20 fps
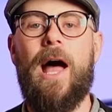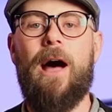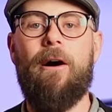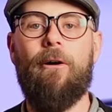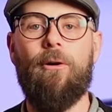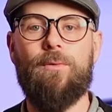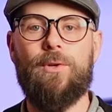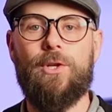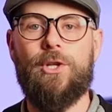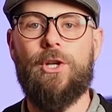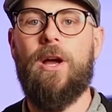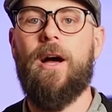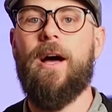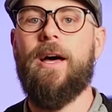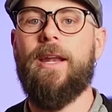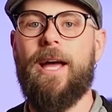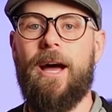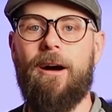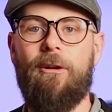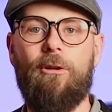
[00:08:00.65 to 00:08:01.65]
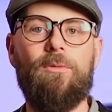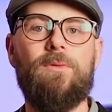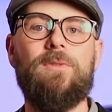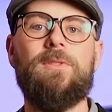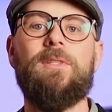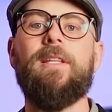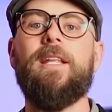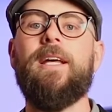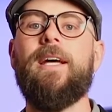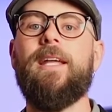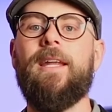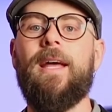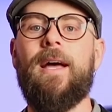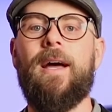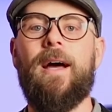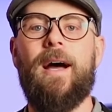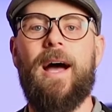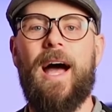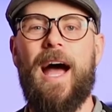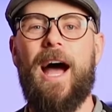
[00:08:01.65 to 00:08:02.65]
how it was shot, how it was lit,
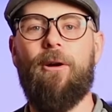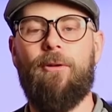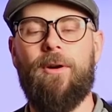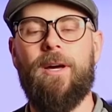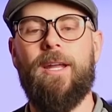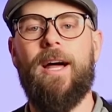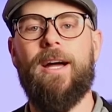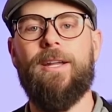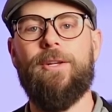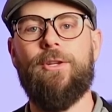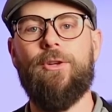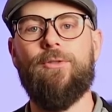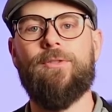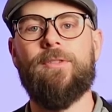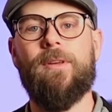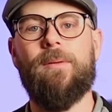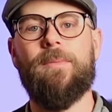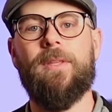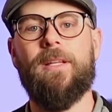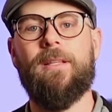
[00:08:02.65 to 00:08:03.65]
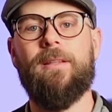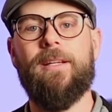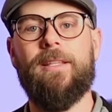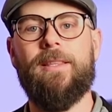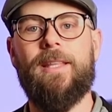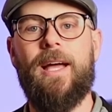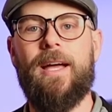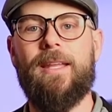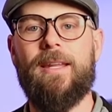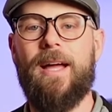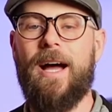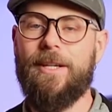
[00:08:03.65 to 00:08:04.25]
how could I do something like that?